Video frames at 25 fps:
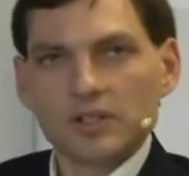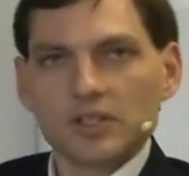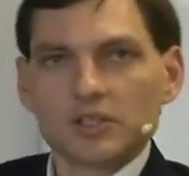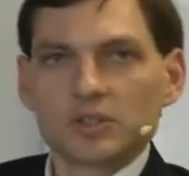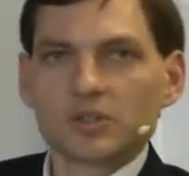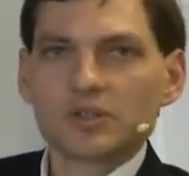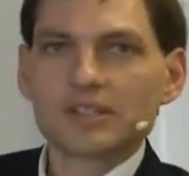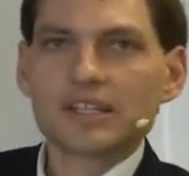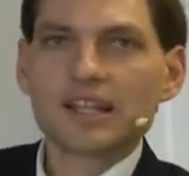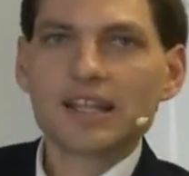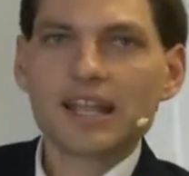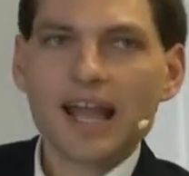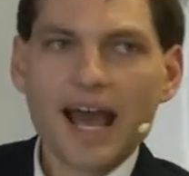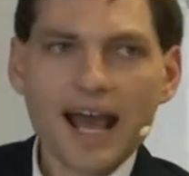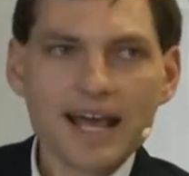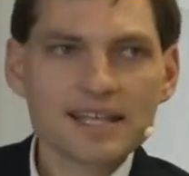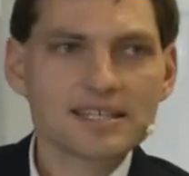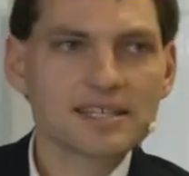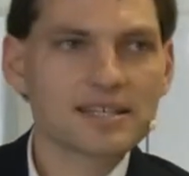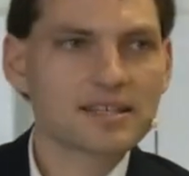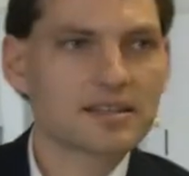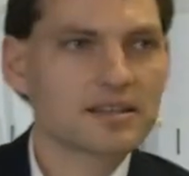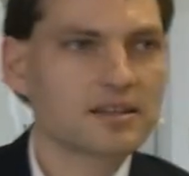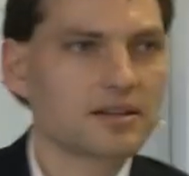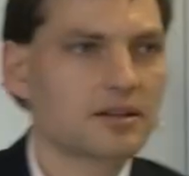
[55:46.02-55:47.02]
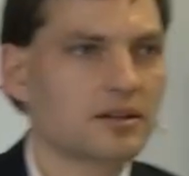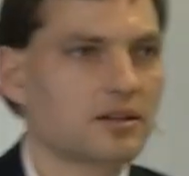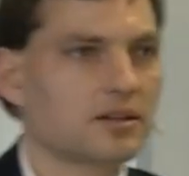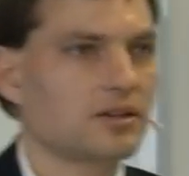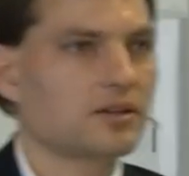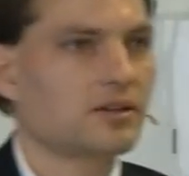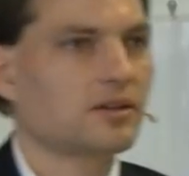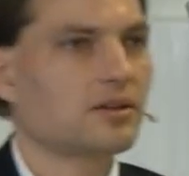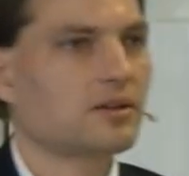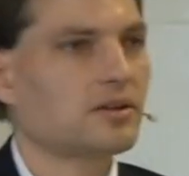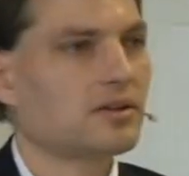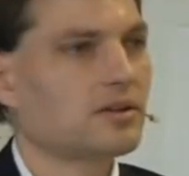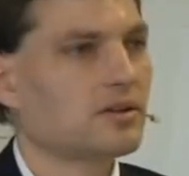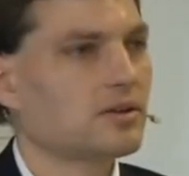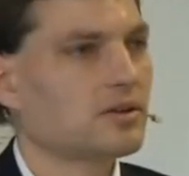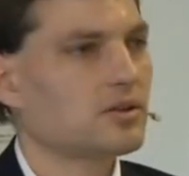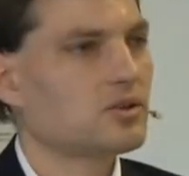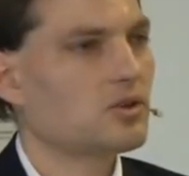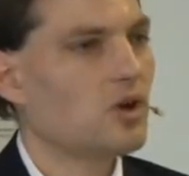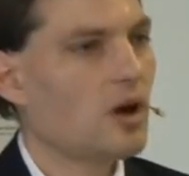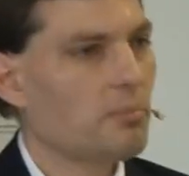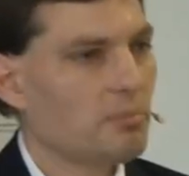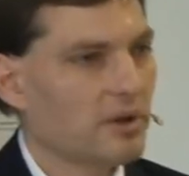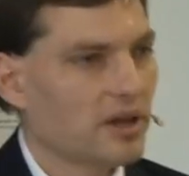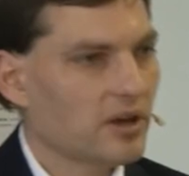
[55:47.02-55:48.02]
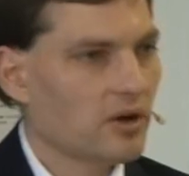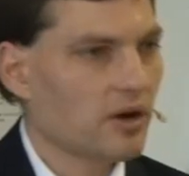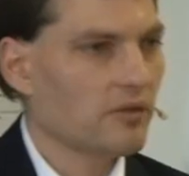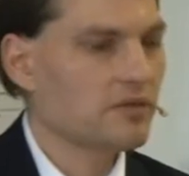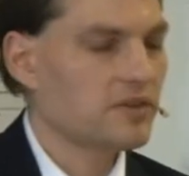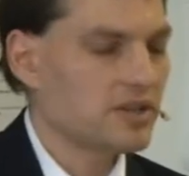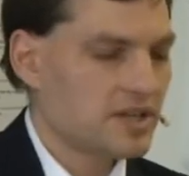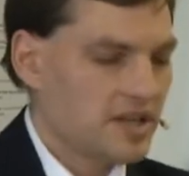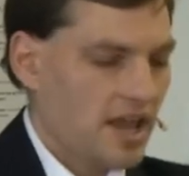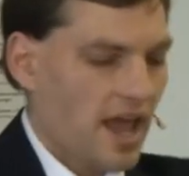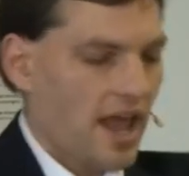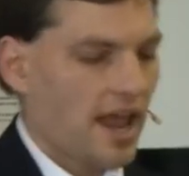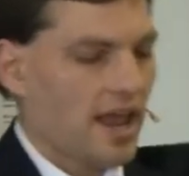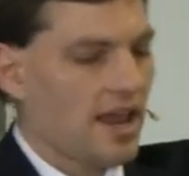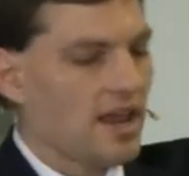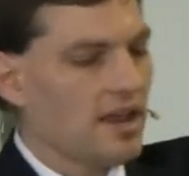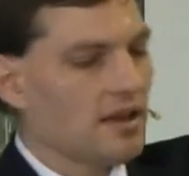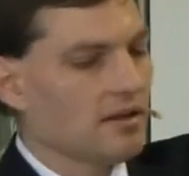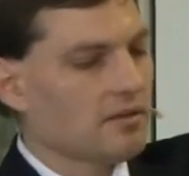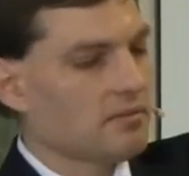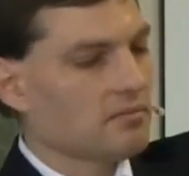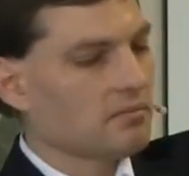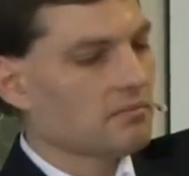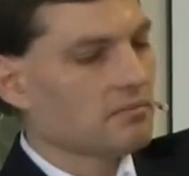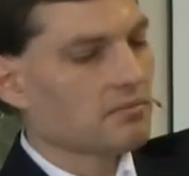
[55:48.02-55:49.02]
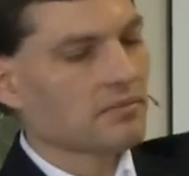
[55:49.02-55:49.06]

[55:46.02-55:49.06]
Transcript: So the last topic of the day